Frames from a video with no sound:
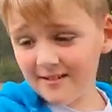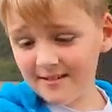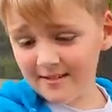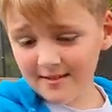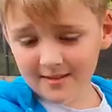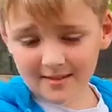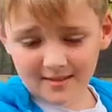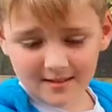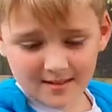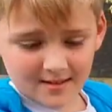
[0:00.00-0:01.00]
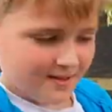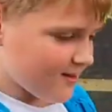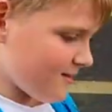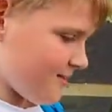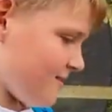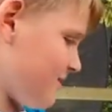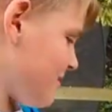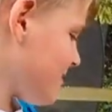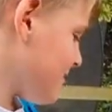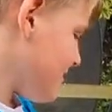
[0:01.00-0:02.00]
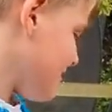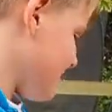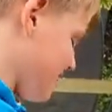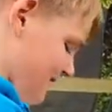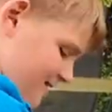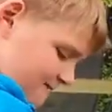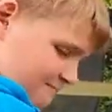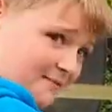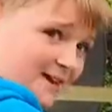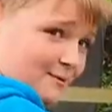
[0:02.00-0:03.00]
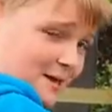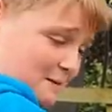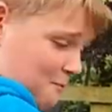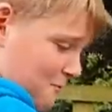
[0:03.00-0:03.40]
You're cute. Yeah. Big one.